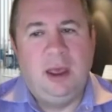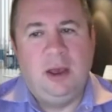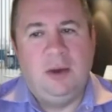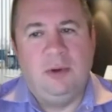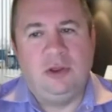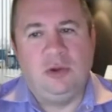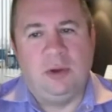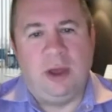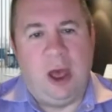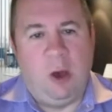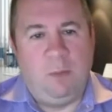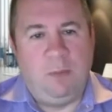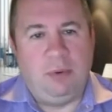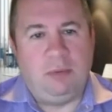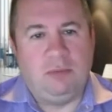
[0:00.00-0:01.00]
which will
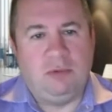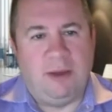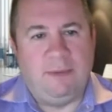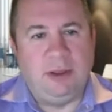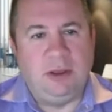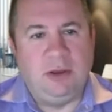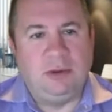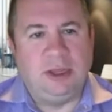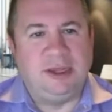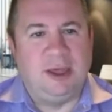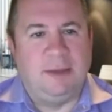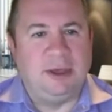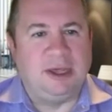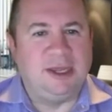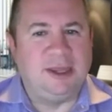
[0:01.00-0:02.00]
help revenue to
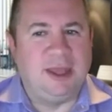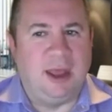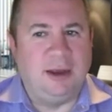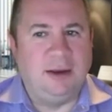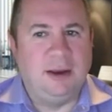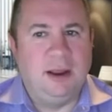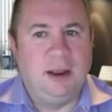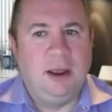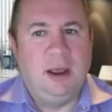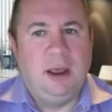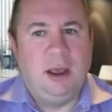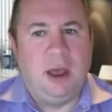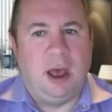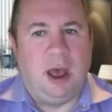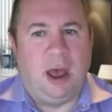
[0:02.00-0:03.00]
some extent,
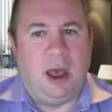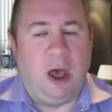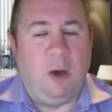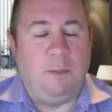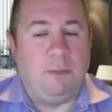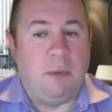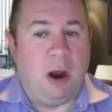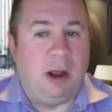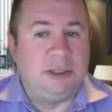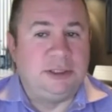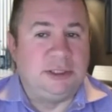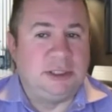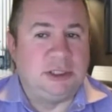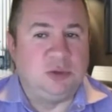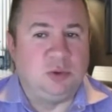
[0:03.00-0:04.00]
help
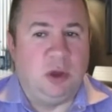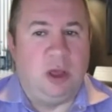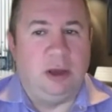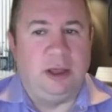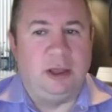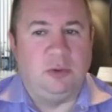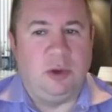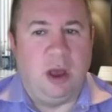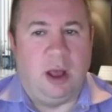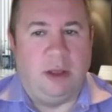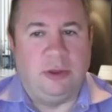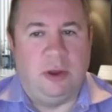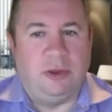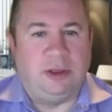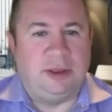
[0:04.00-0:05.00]
margins as well, because we all
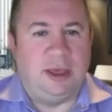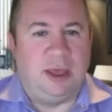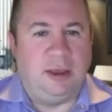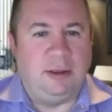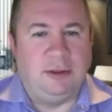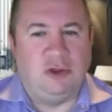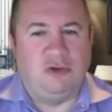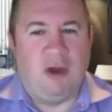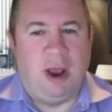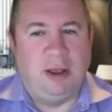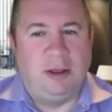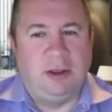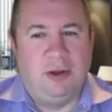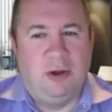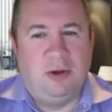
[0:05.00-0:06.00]
know that they
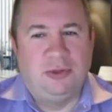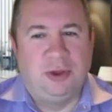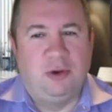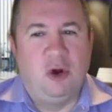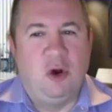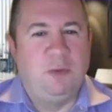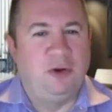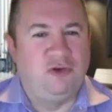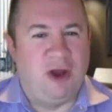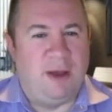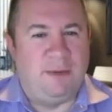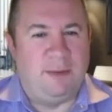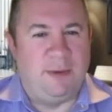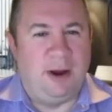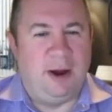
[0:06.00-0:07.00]
stranglehold the corporate
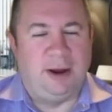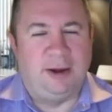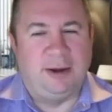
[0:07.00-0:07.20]
travel market